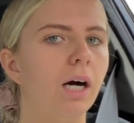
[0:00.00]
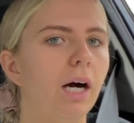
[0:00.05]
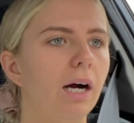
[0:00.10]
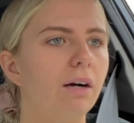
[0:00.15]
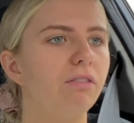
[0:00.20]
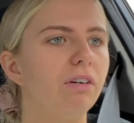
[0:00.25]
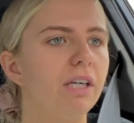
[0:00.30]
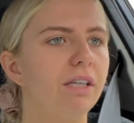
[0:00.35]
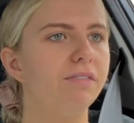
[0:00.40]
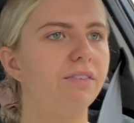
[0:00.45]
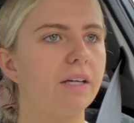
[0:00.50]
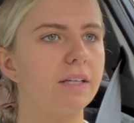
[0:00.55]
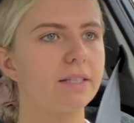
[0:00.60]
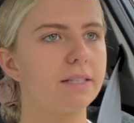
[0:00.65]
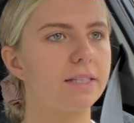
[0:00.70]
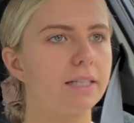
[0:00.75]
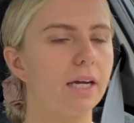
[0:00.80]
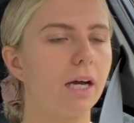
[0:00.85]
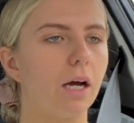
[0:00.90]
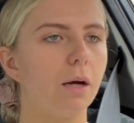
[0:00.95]
I really
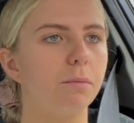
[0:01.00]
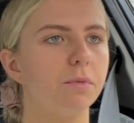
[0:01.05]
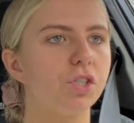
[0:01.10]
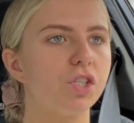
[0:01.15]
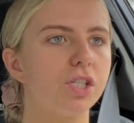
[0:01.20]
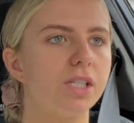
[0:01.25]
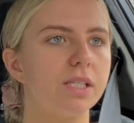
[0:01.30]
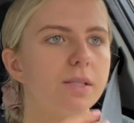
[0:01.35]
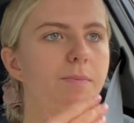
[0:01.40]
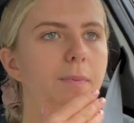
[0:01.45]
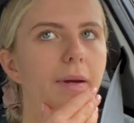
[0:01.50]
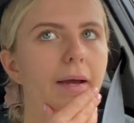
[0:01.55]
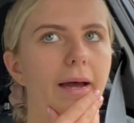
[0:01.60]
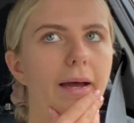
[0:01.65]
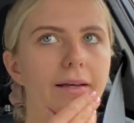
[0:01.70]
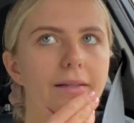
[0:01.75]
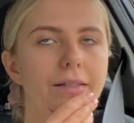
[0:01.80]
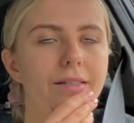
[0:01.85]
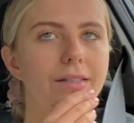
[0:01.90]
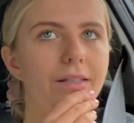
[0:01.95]
fancy a ham and cheese
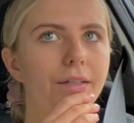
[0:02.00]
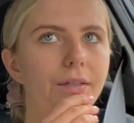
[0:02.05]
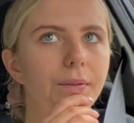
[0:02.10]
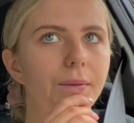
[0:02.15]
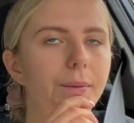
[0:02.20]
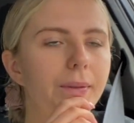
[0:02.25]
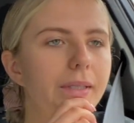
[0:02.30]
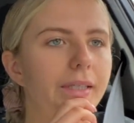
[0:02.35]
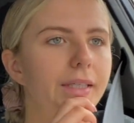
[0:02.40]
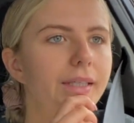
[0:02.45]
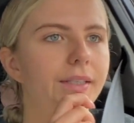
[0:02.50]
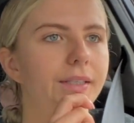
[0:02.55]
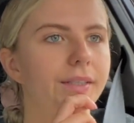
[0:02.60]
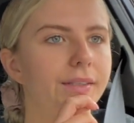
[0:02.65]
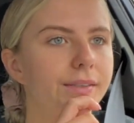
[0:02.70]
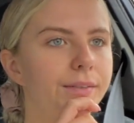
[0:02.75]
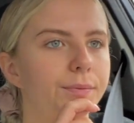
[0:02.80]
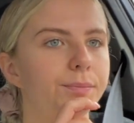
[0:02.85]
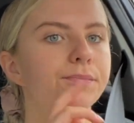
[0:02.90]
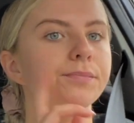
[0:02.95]
baguette, so uh,
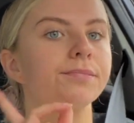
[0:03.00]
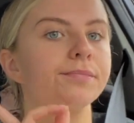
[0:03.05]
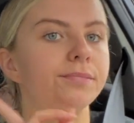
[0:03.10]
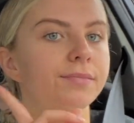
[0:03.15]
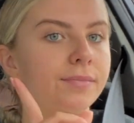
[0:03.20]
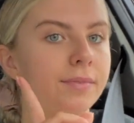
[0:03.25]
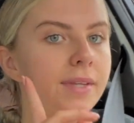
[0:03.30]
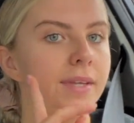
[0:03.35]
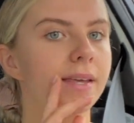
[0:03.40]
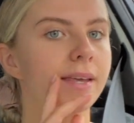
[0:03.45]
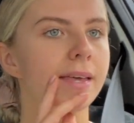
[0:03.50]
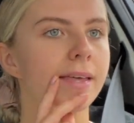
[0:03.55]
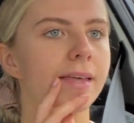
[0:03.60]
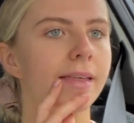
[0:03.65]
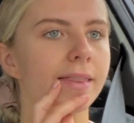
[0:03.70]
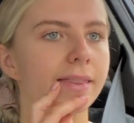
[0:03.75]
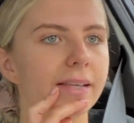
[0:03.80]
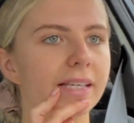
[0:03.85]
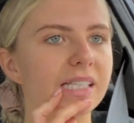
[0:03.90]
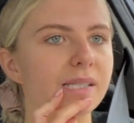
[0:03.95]

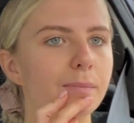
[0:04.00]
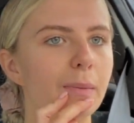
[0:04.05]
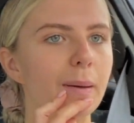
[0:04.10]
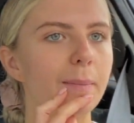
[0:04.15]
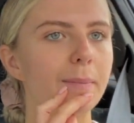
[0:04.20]
that's my